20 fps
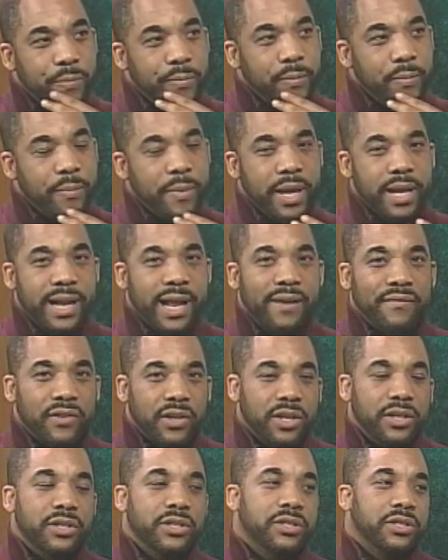Men have to
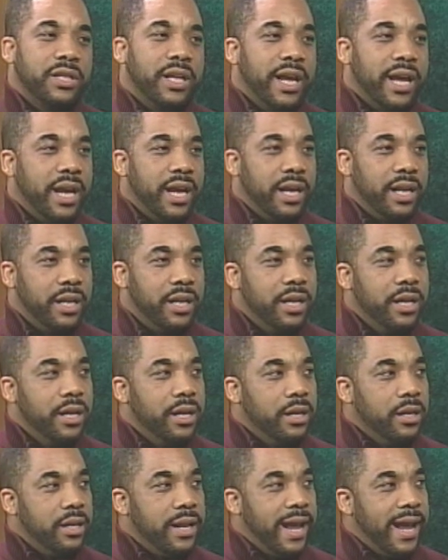understand
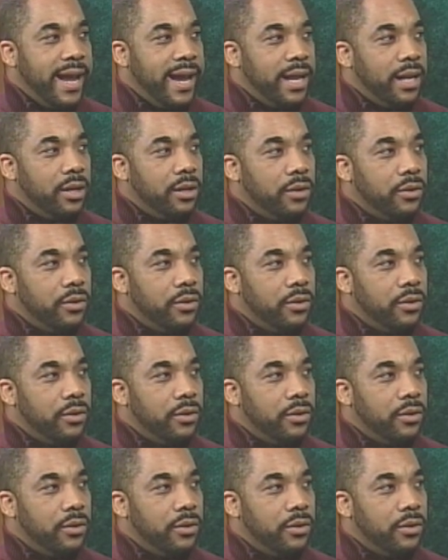that,